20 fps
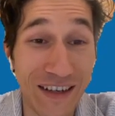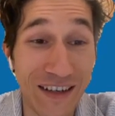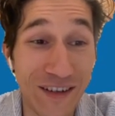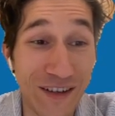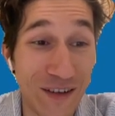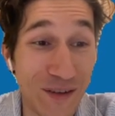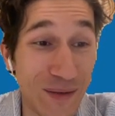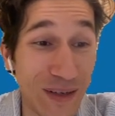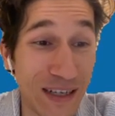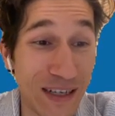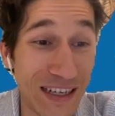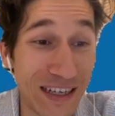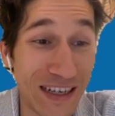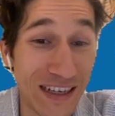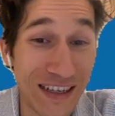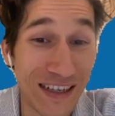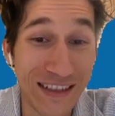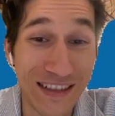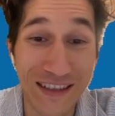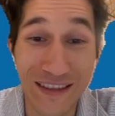Oh my
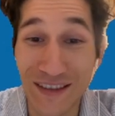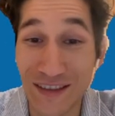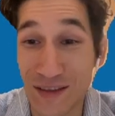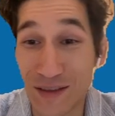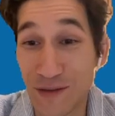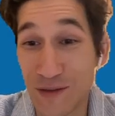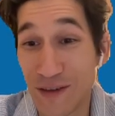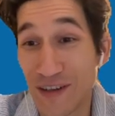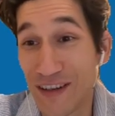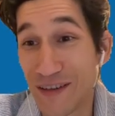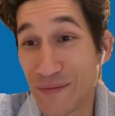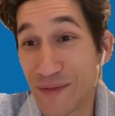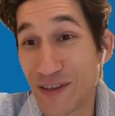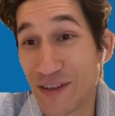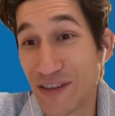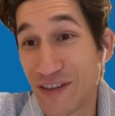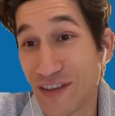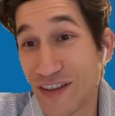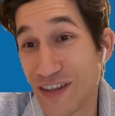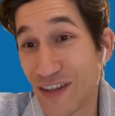god, I'm sorry. I'm
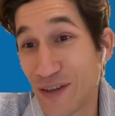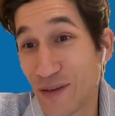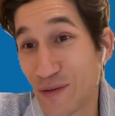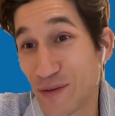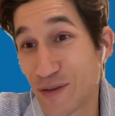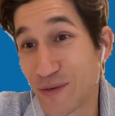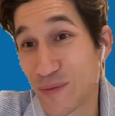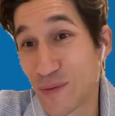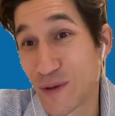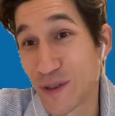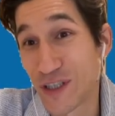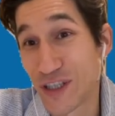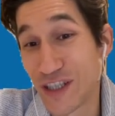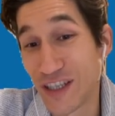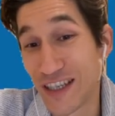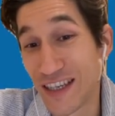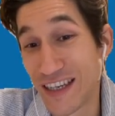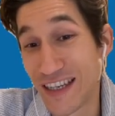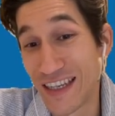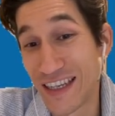sorry who's
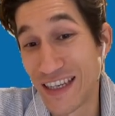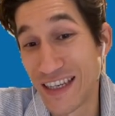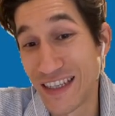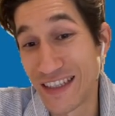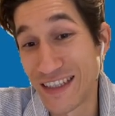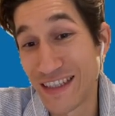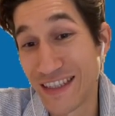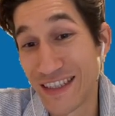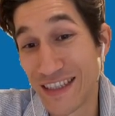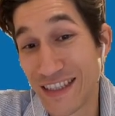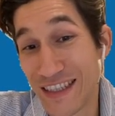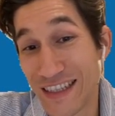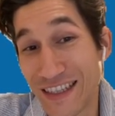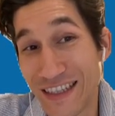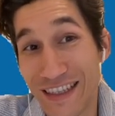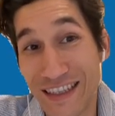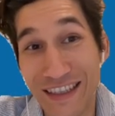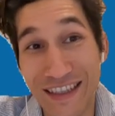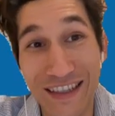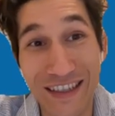watching this.
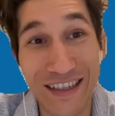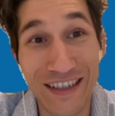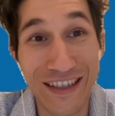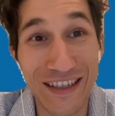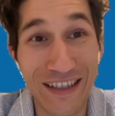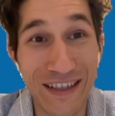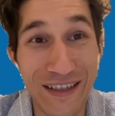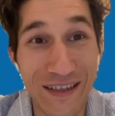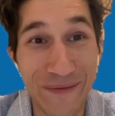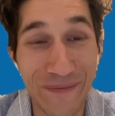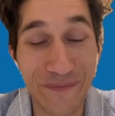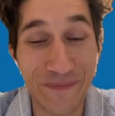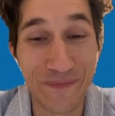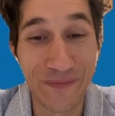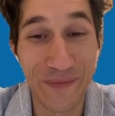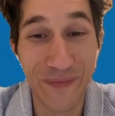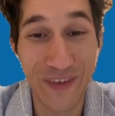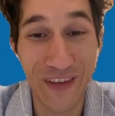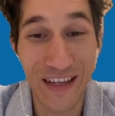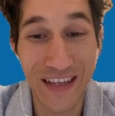Uh,
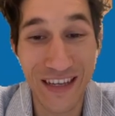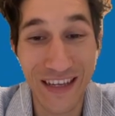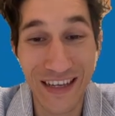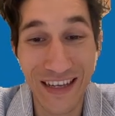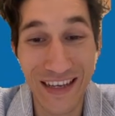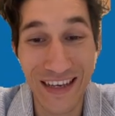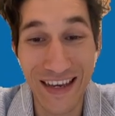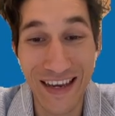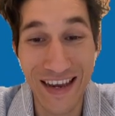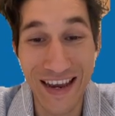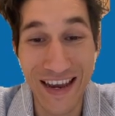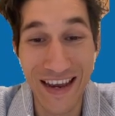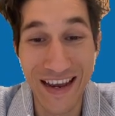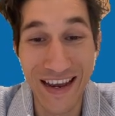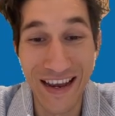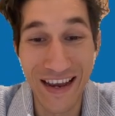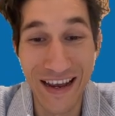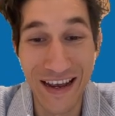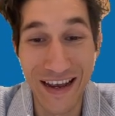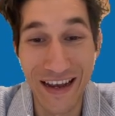
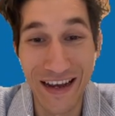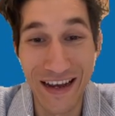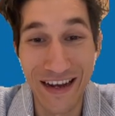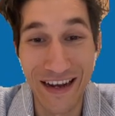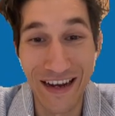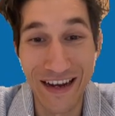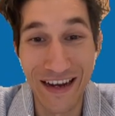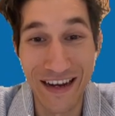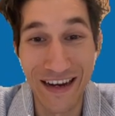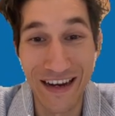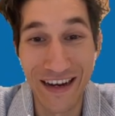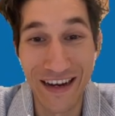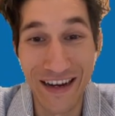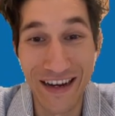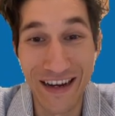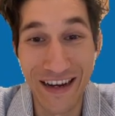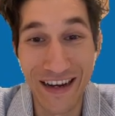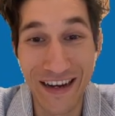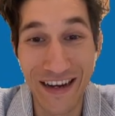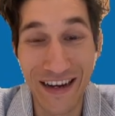
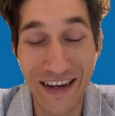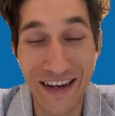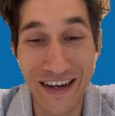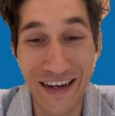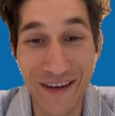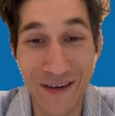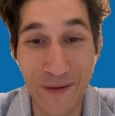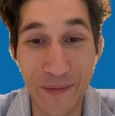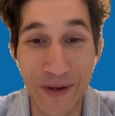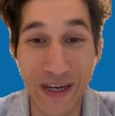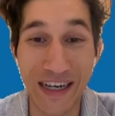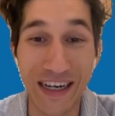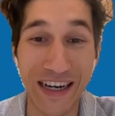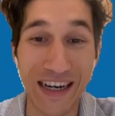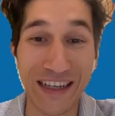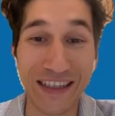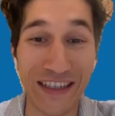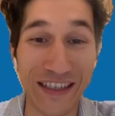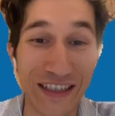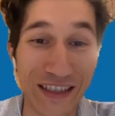yeah. Oh my
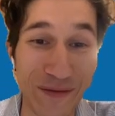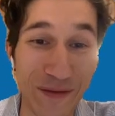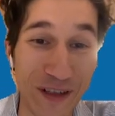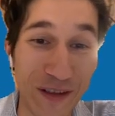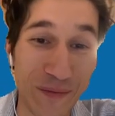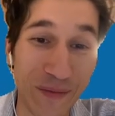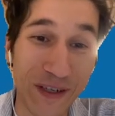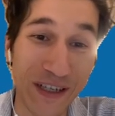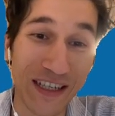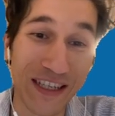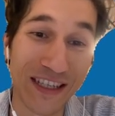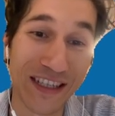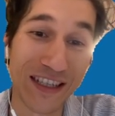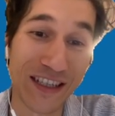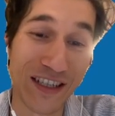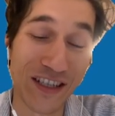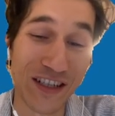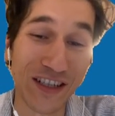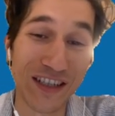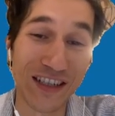god, this will be
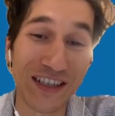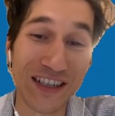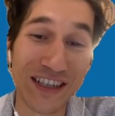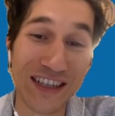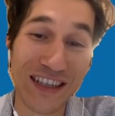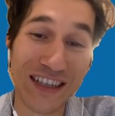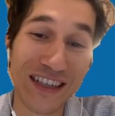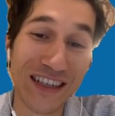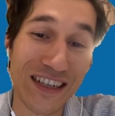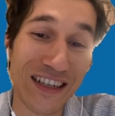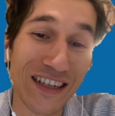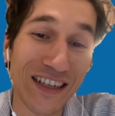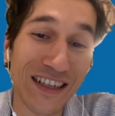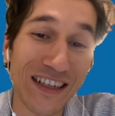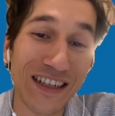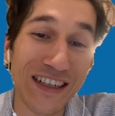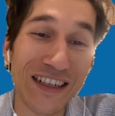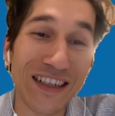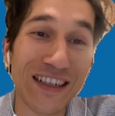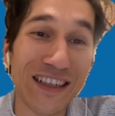such a
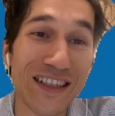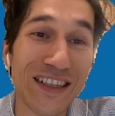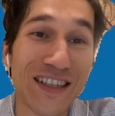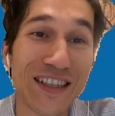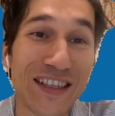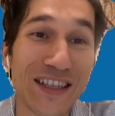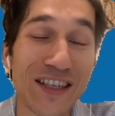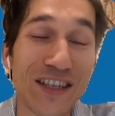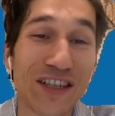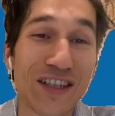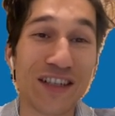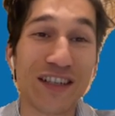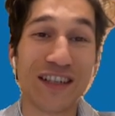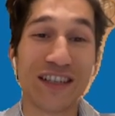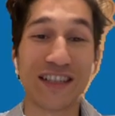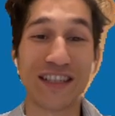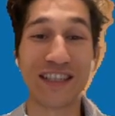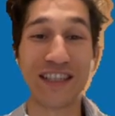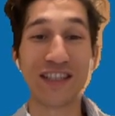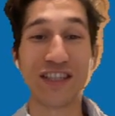such a
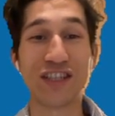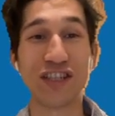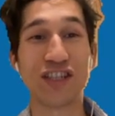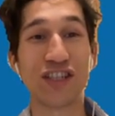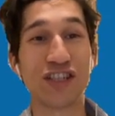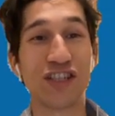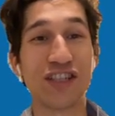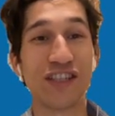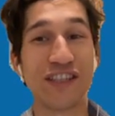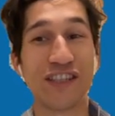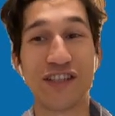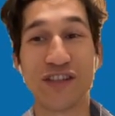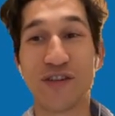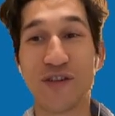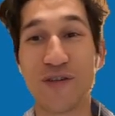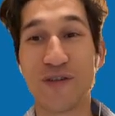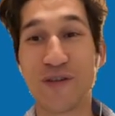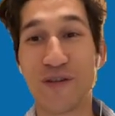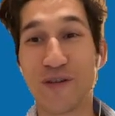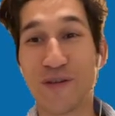such a shit
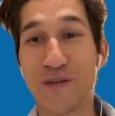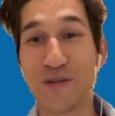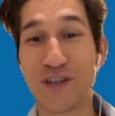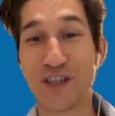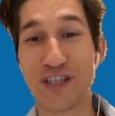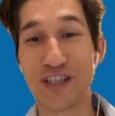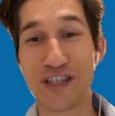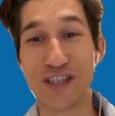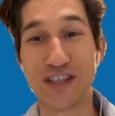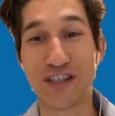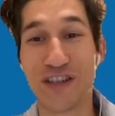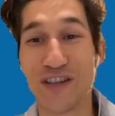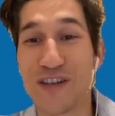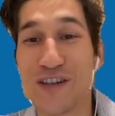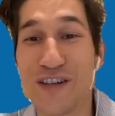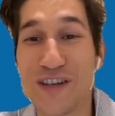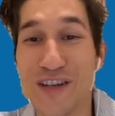show. Shit show.